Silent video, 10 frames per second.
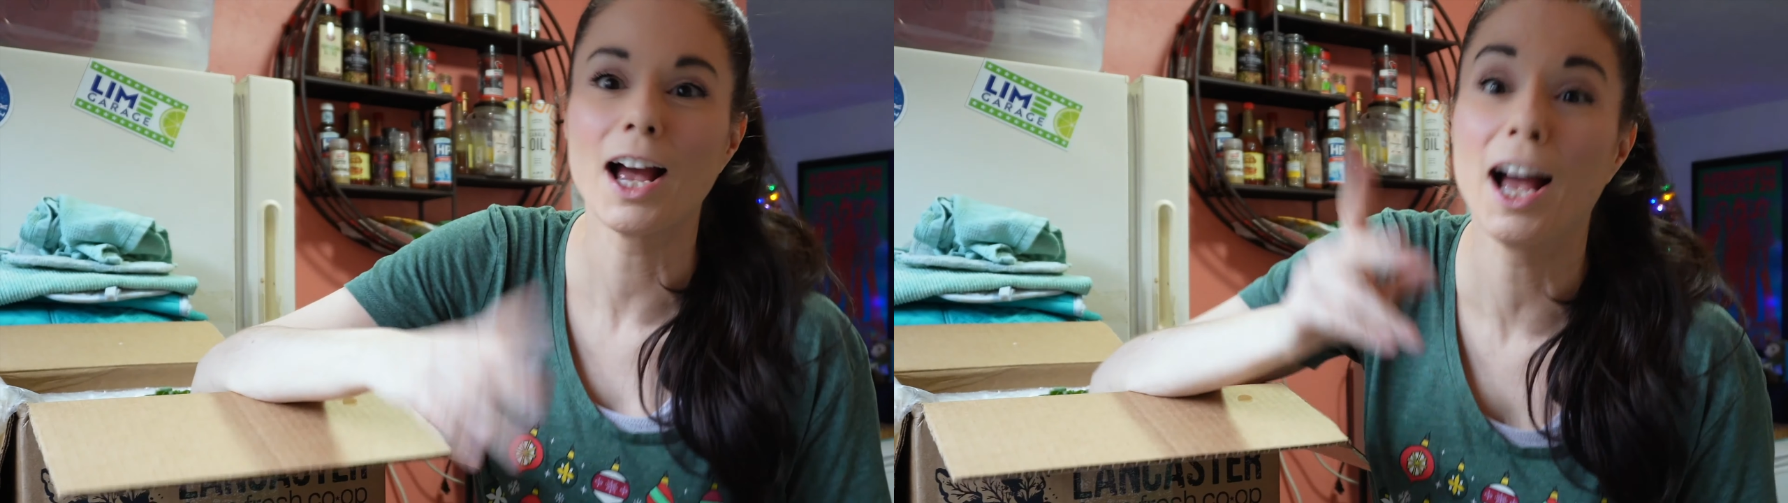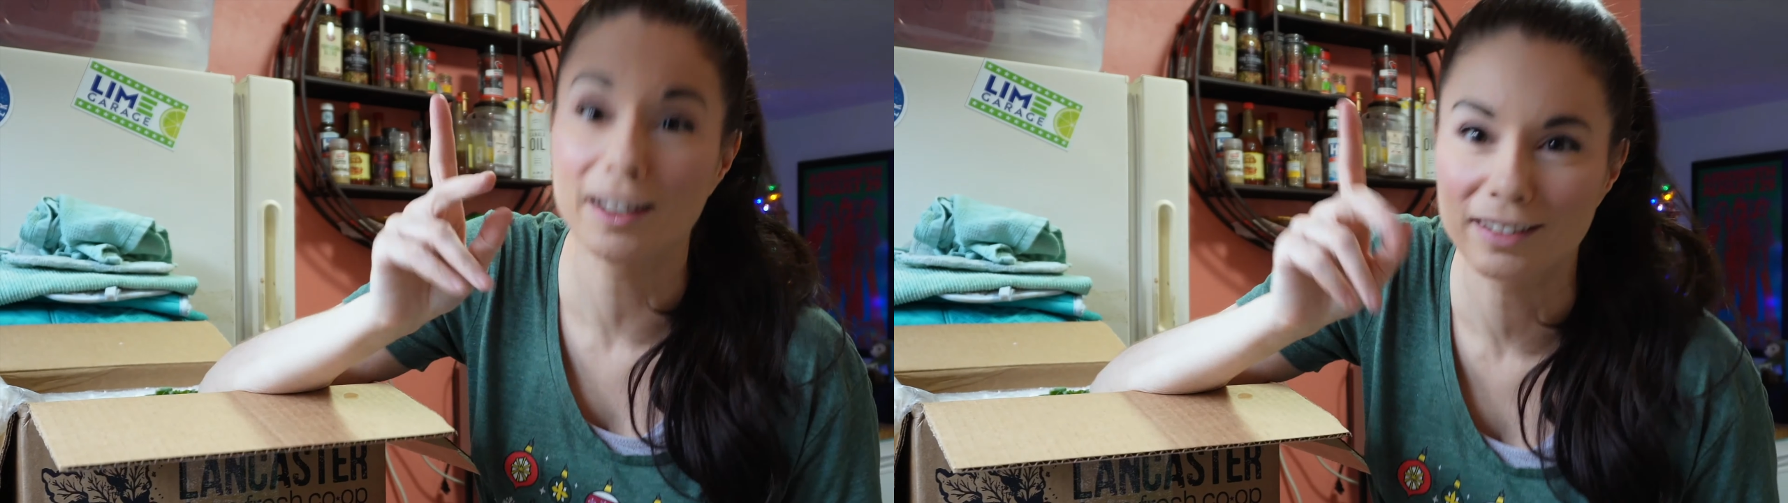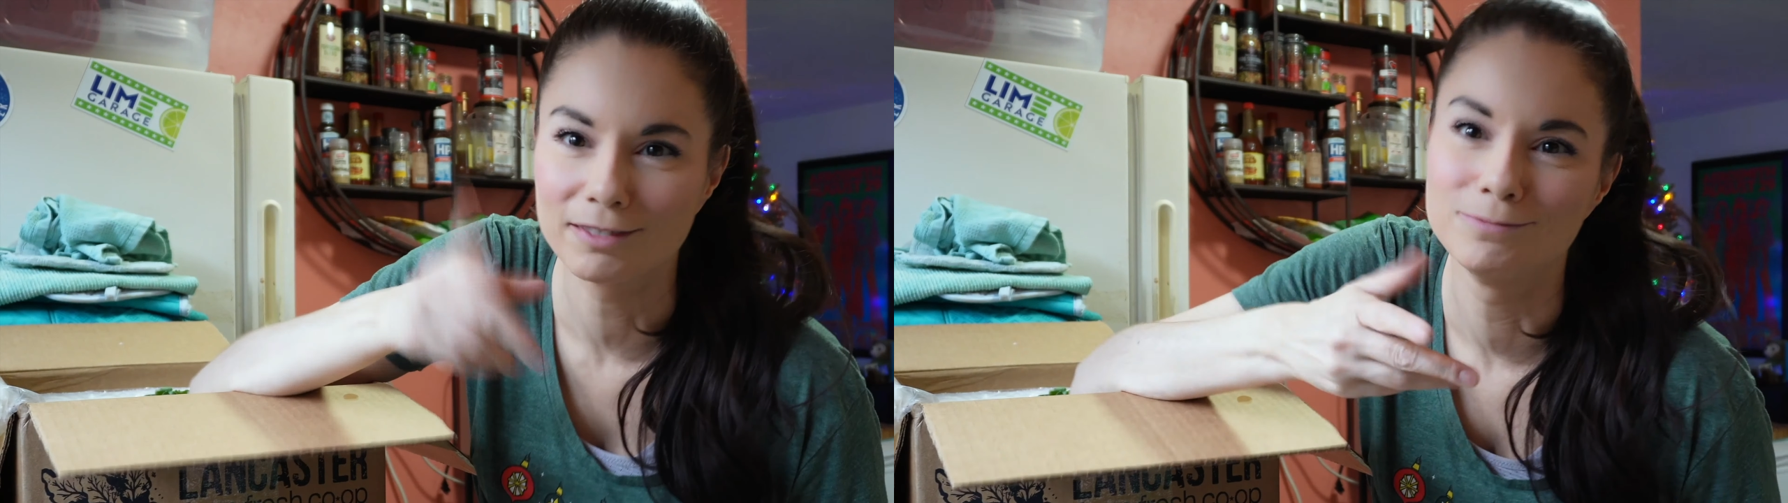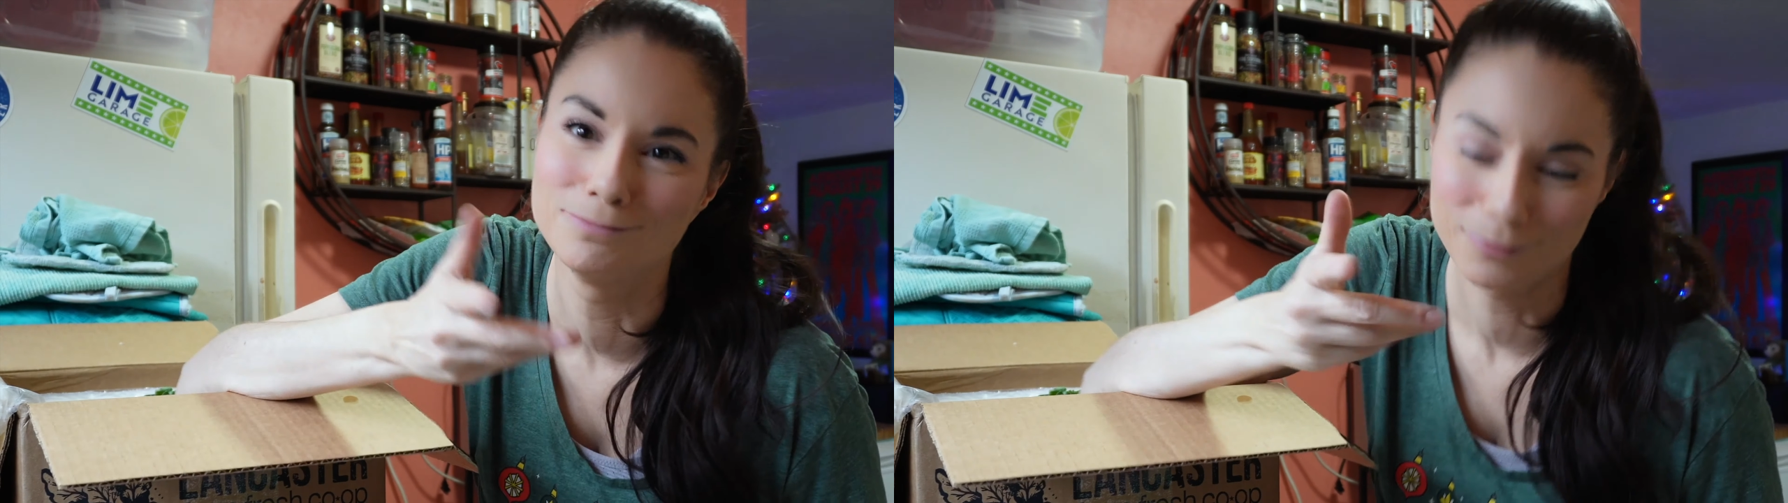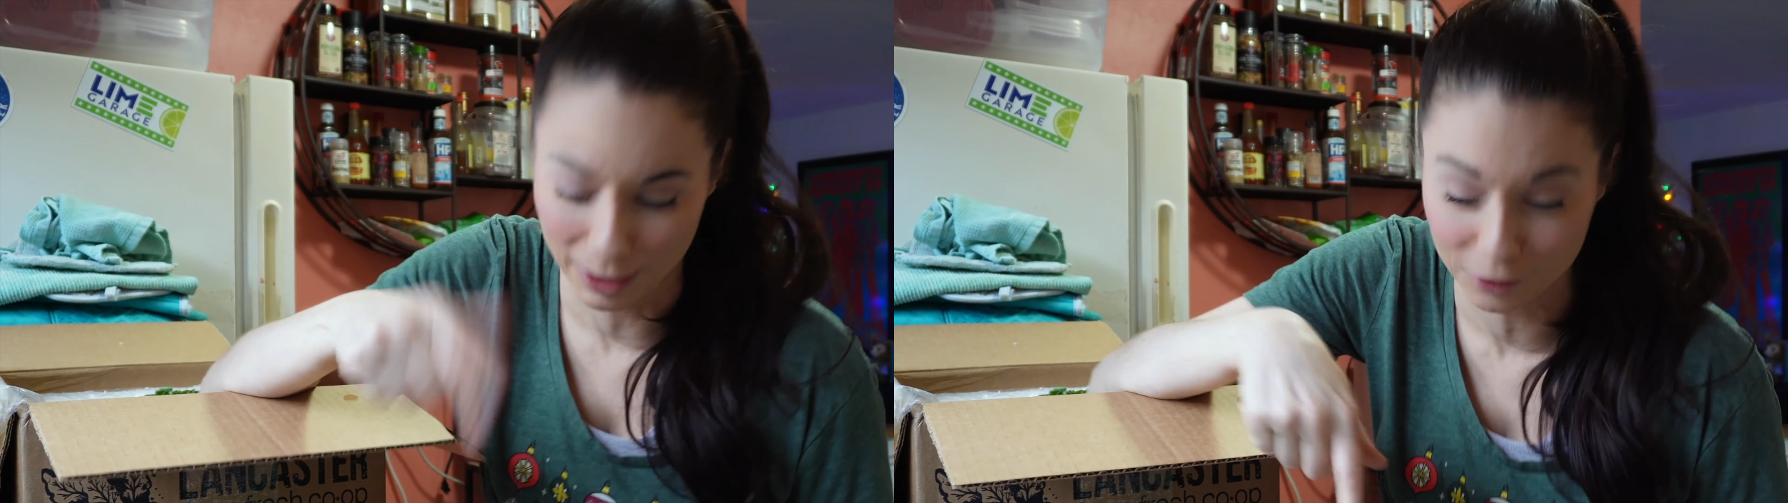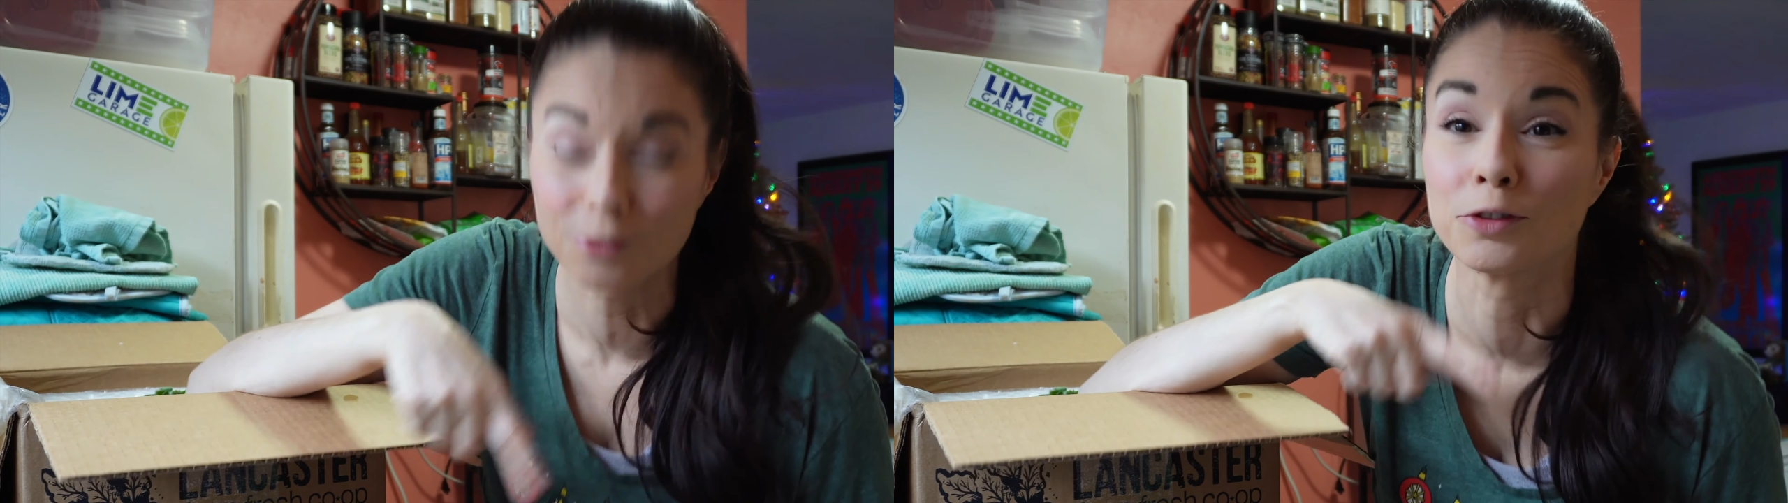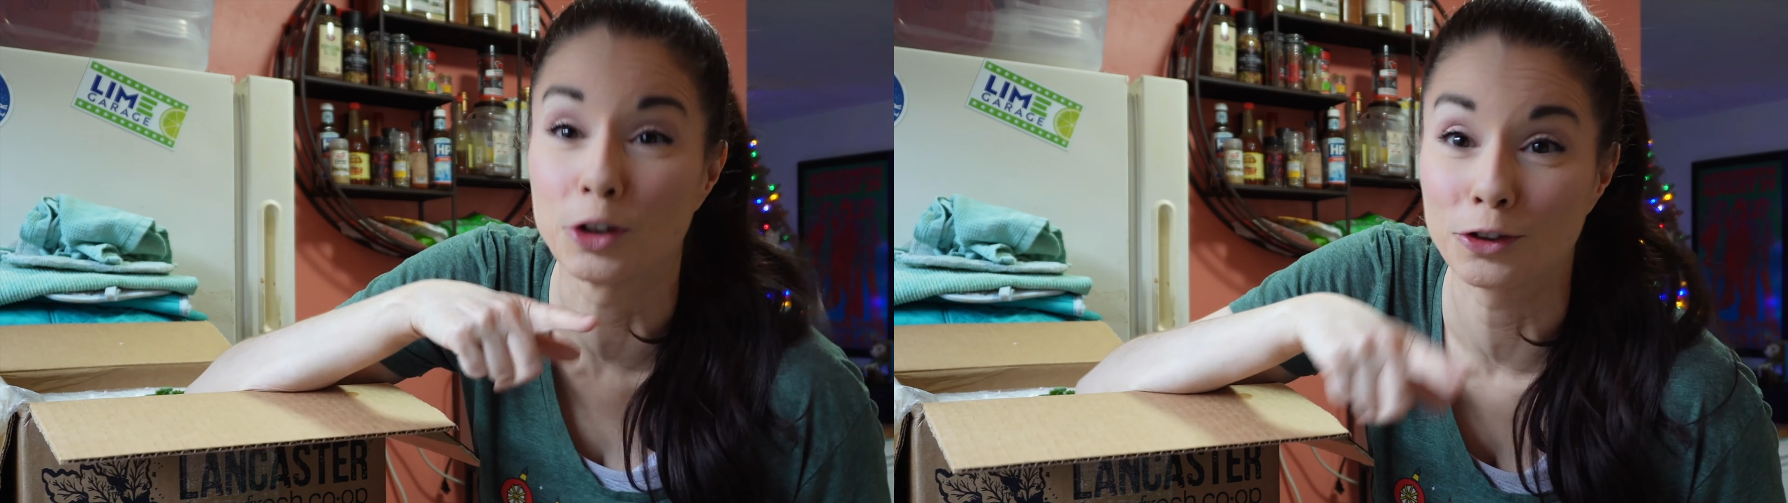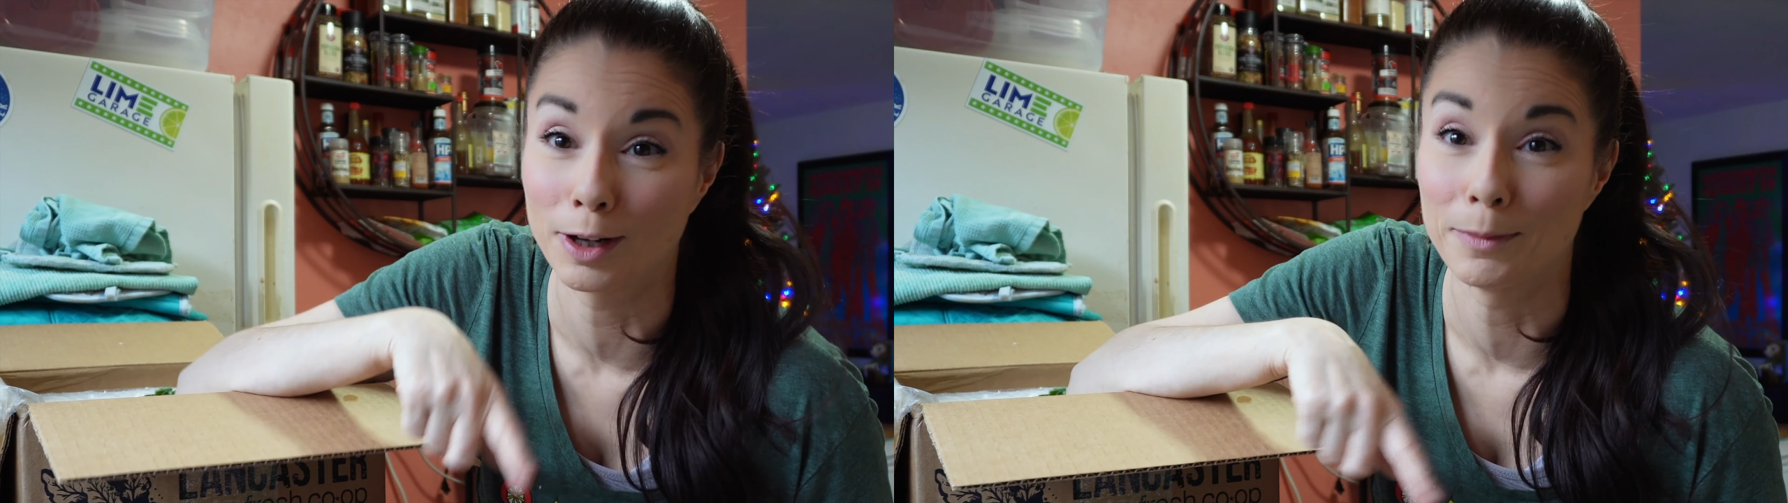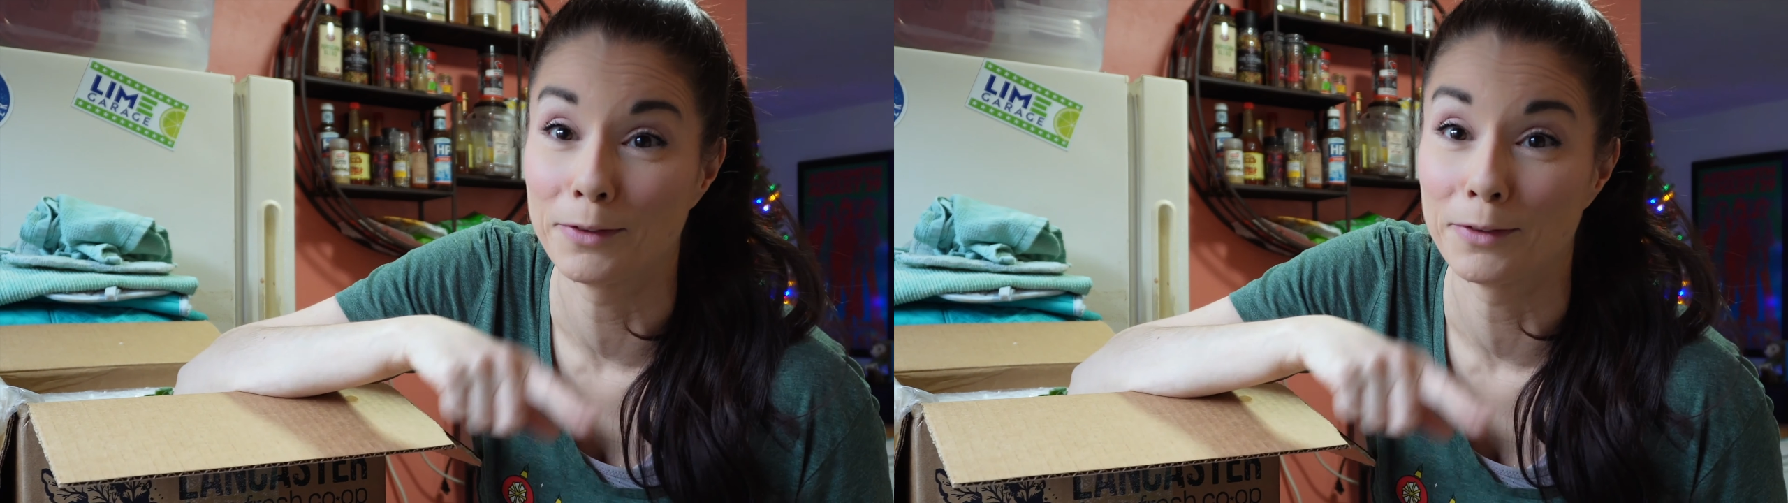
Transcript: as that's the first time